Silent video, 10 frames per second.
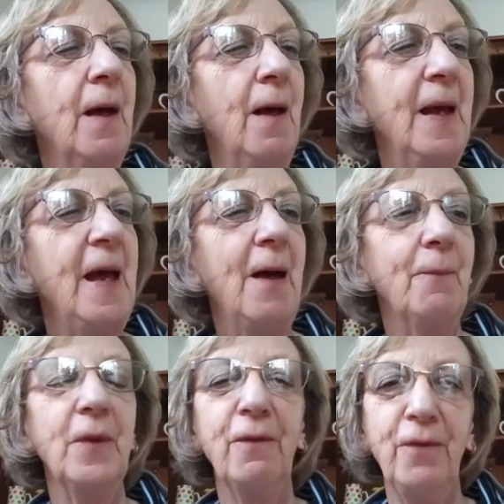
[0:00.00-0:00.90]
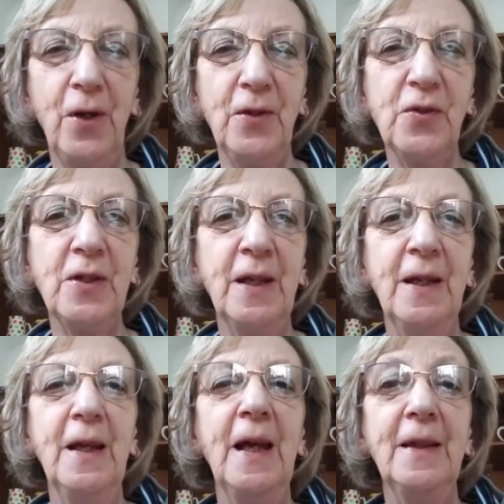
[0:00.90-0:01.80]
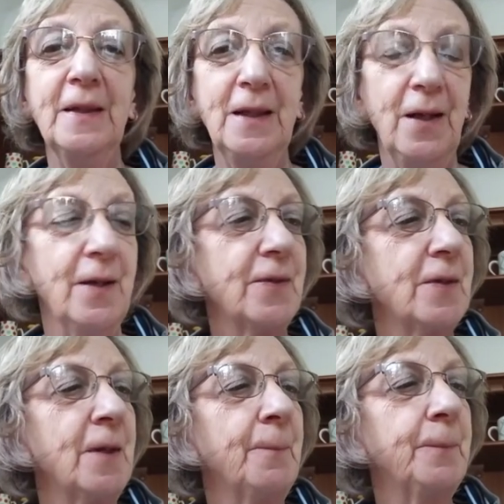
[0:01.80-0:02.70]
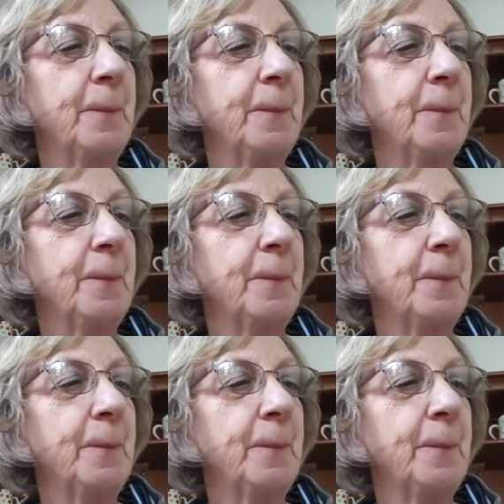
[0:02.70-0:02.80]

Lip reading: I am the first and the last.